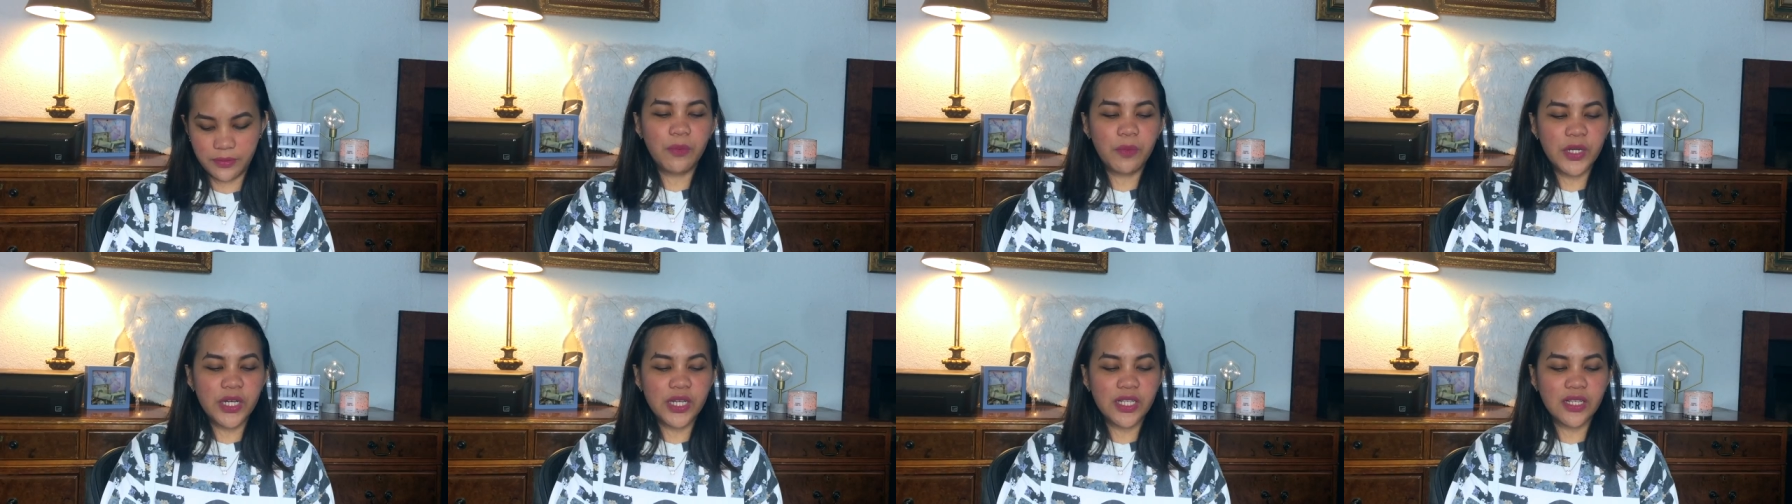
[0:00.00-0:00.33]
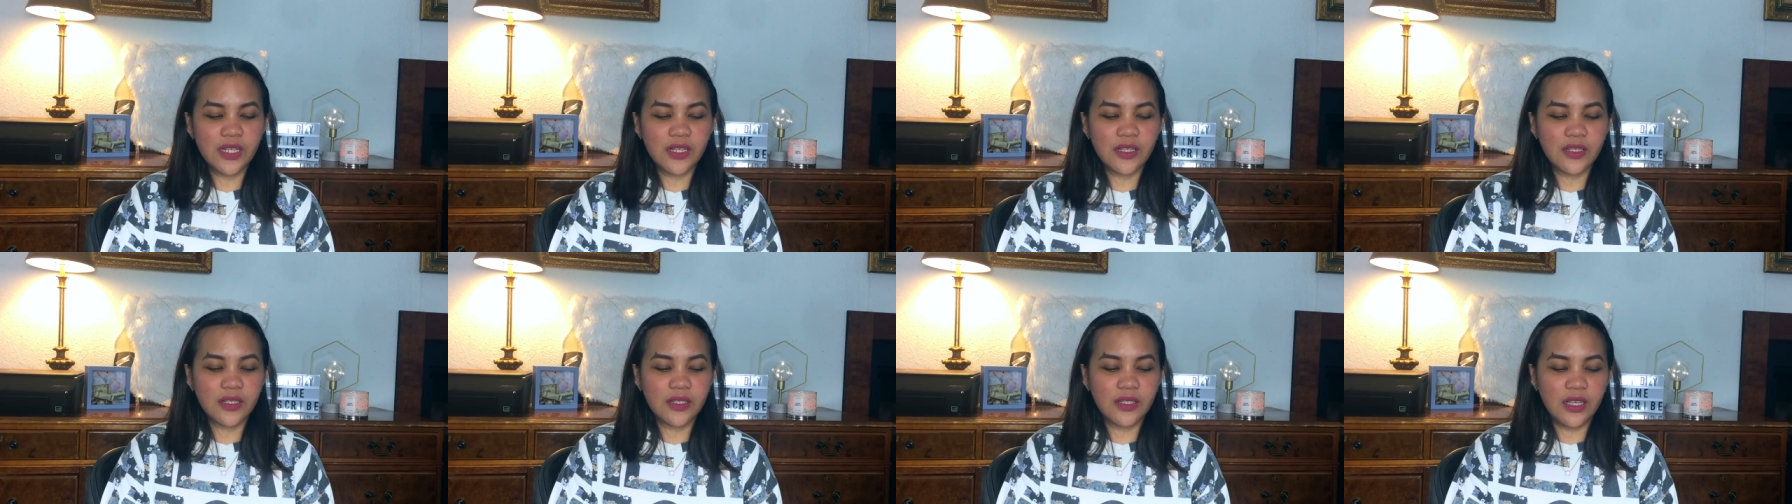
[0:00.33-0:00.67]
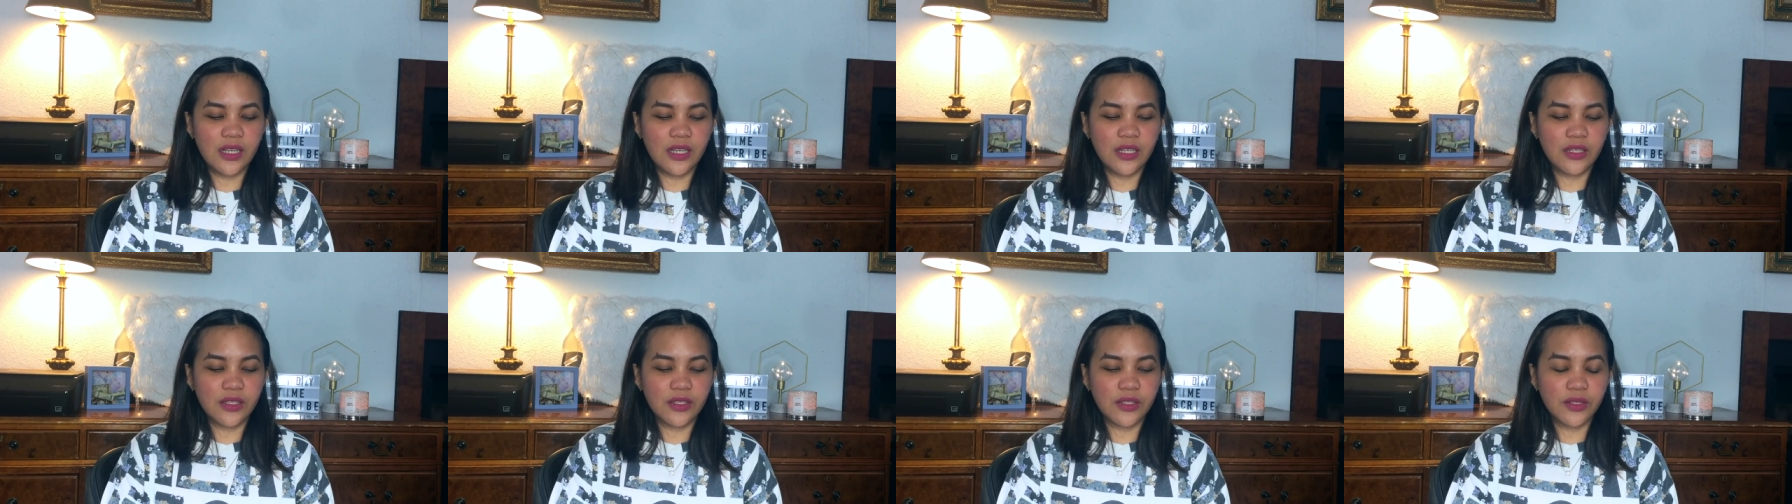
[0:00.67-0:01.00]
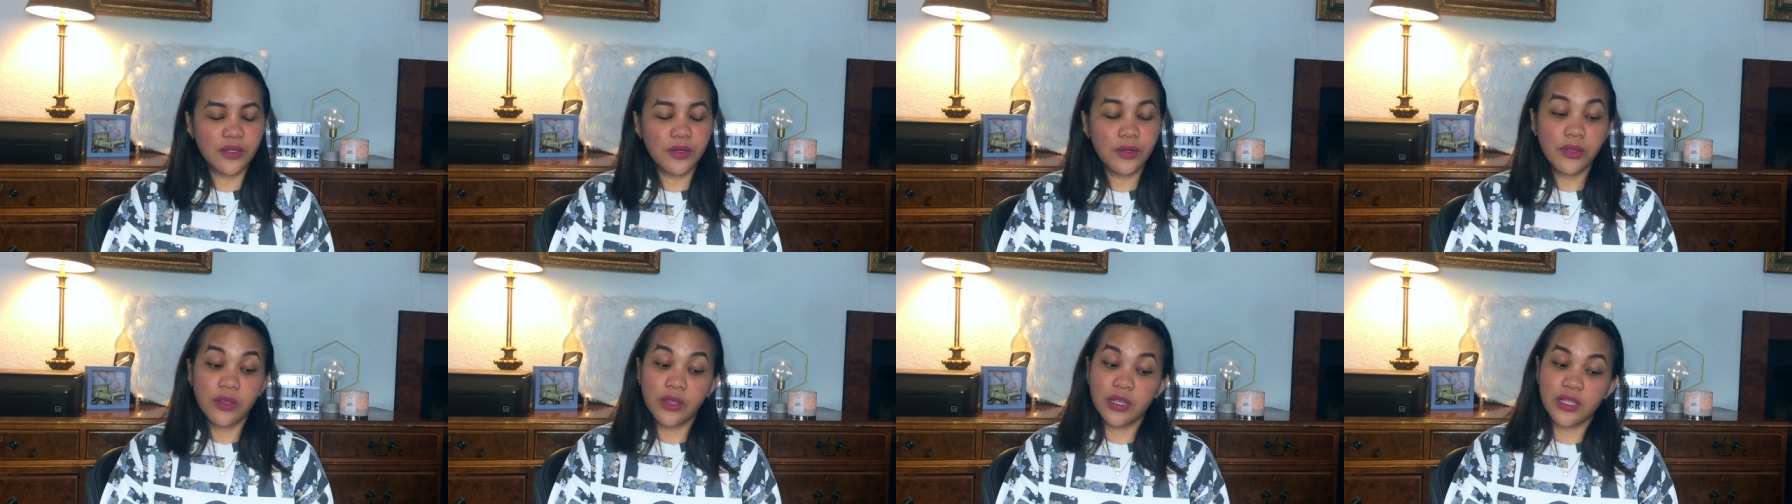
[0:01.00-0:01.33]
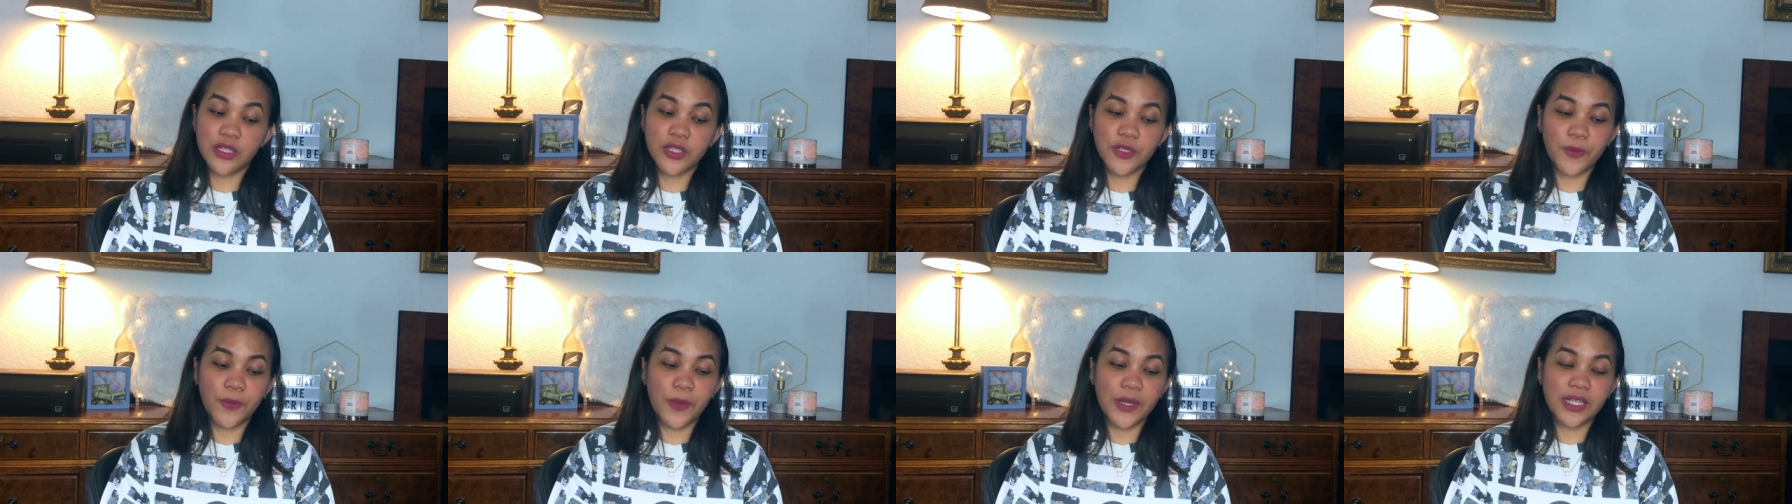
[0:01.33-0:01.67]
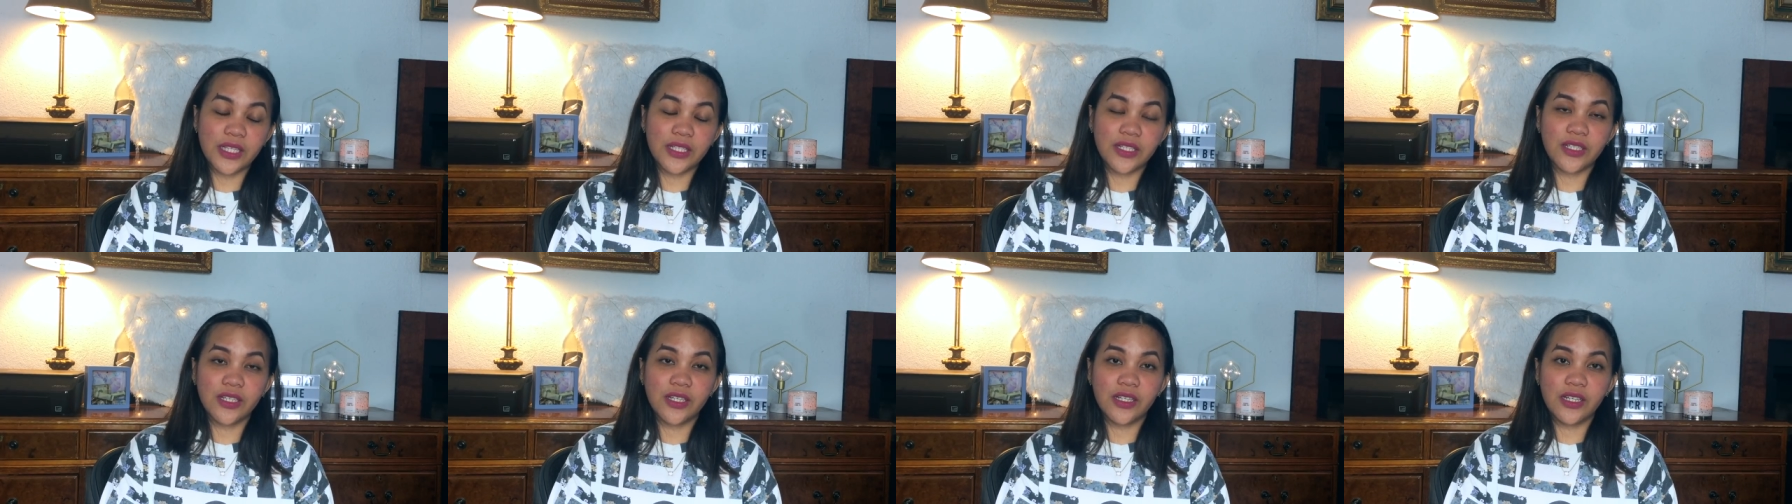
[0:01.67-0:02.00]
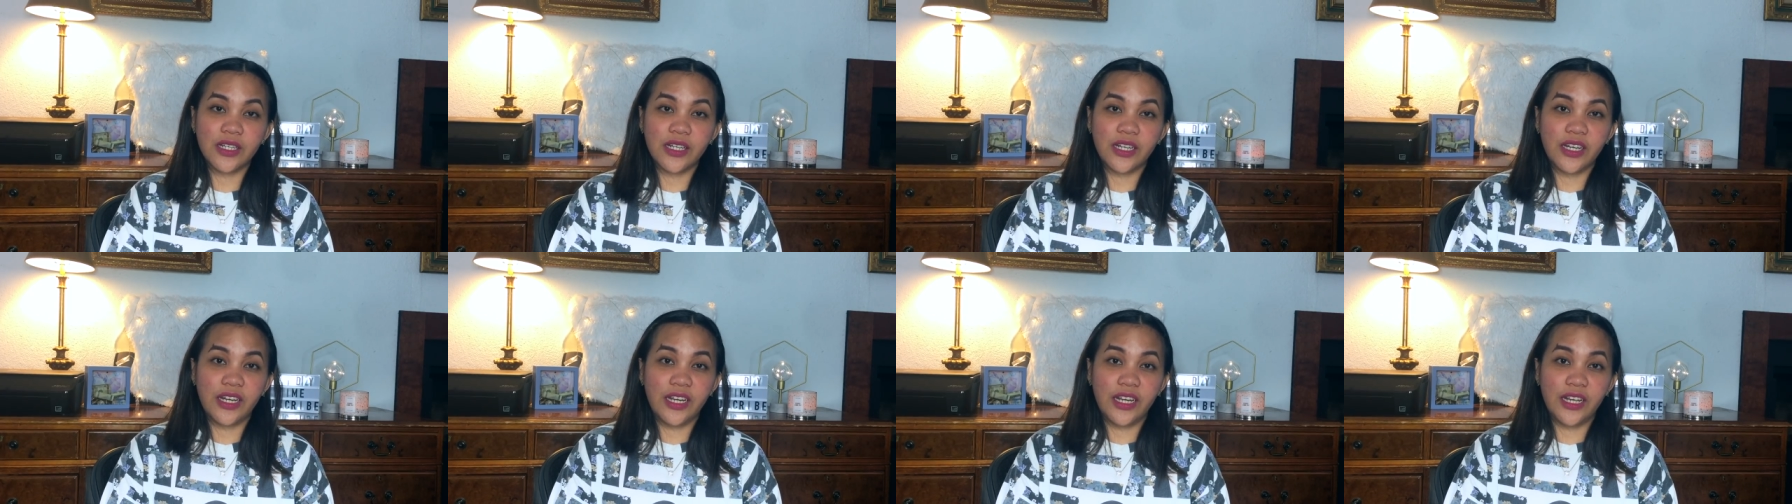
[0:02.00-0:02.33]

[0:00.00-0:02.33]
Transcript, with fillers: Number 16. So this question